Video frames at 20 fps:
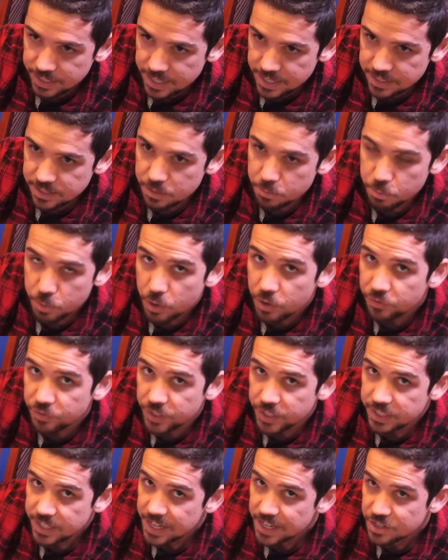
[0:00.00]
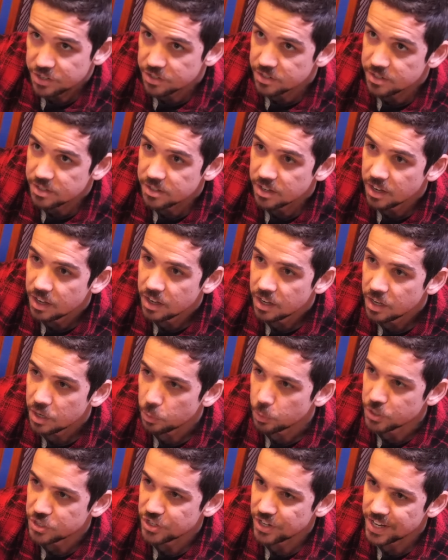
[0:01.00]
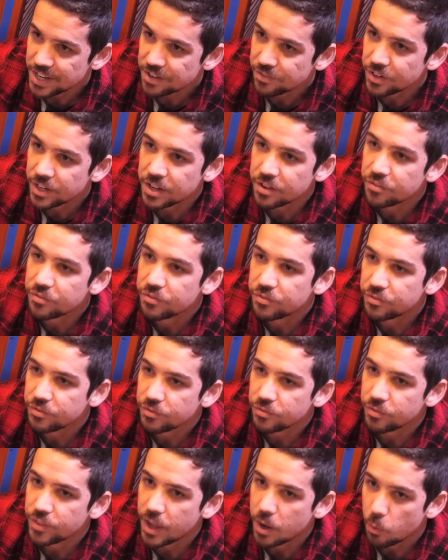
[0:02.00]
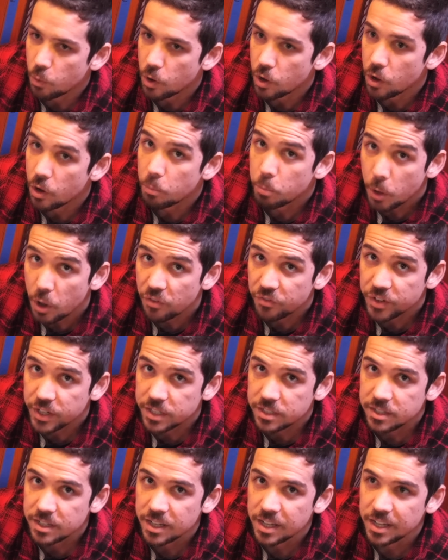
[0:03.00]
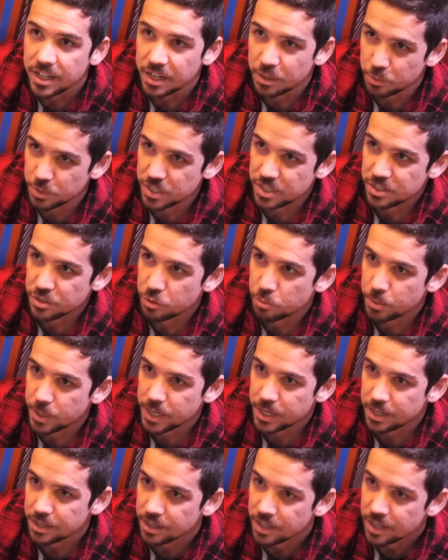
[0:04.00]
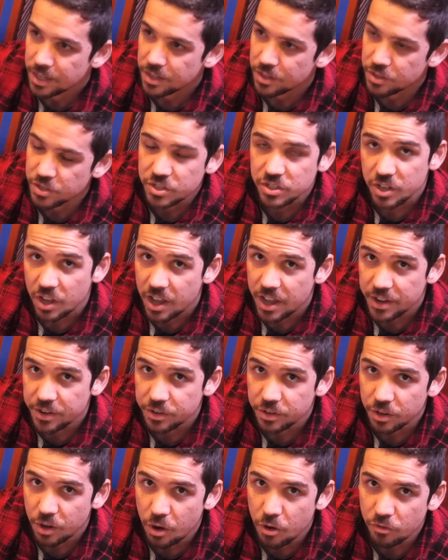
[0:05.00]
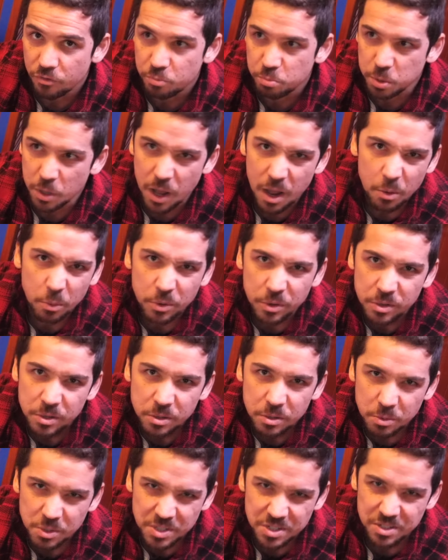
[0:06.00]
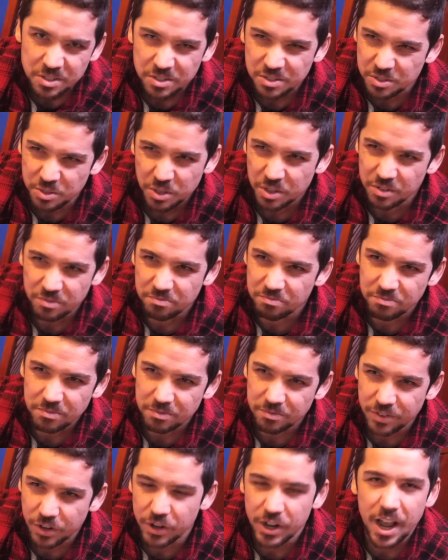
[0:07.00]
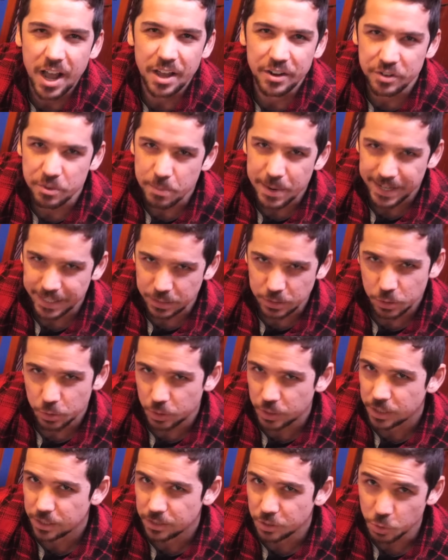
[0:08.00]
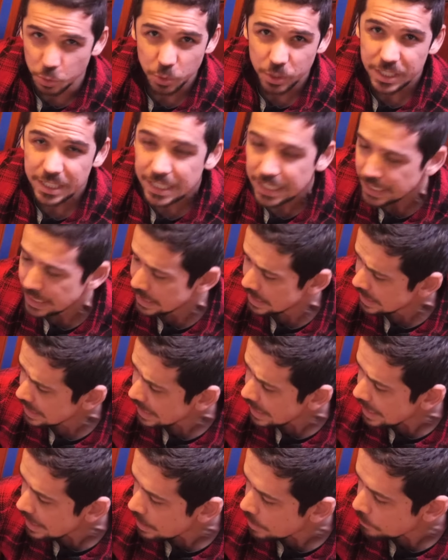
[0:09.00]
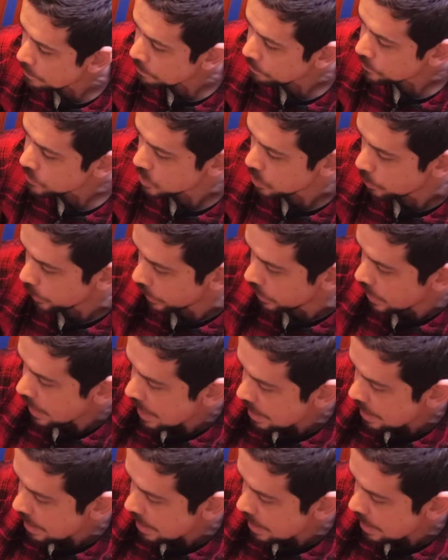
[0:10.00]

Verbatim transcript: less than perfect edges, which even if they were perfect, it would still be the side of plywood, which is sort of very hard to make look good. Um, so we're gonna